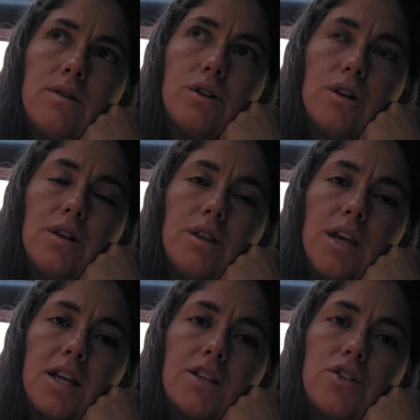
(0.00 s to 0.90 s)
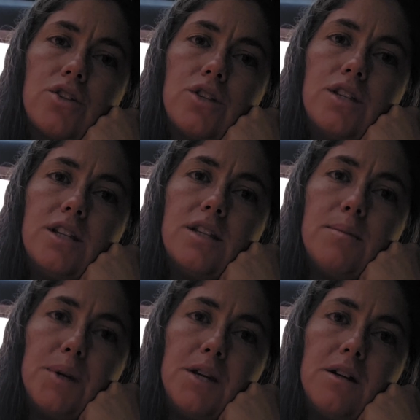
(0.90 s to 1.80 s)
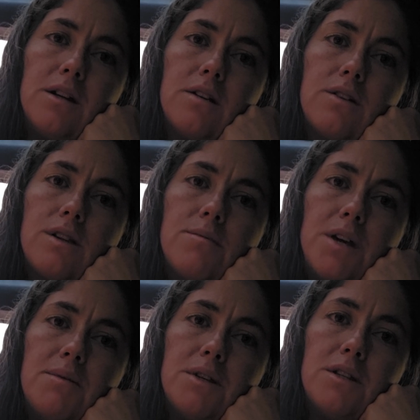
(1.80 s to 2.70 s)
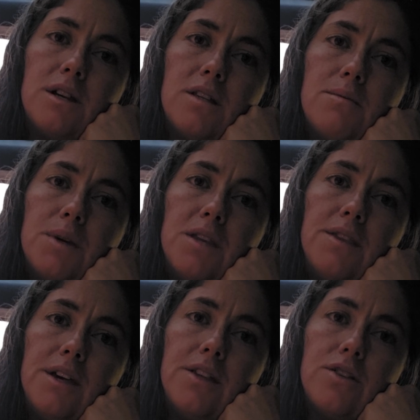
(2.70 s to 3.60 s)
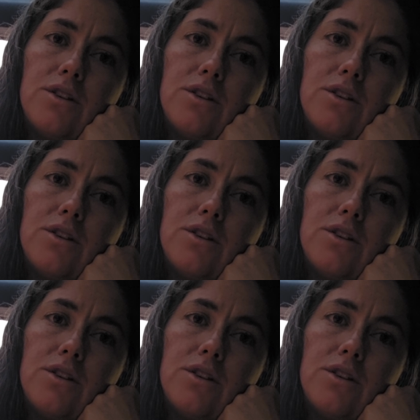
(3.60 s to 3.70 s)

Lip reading: certain things just disappear. Sometimes it does mean that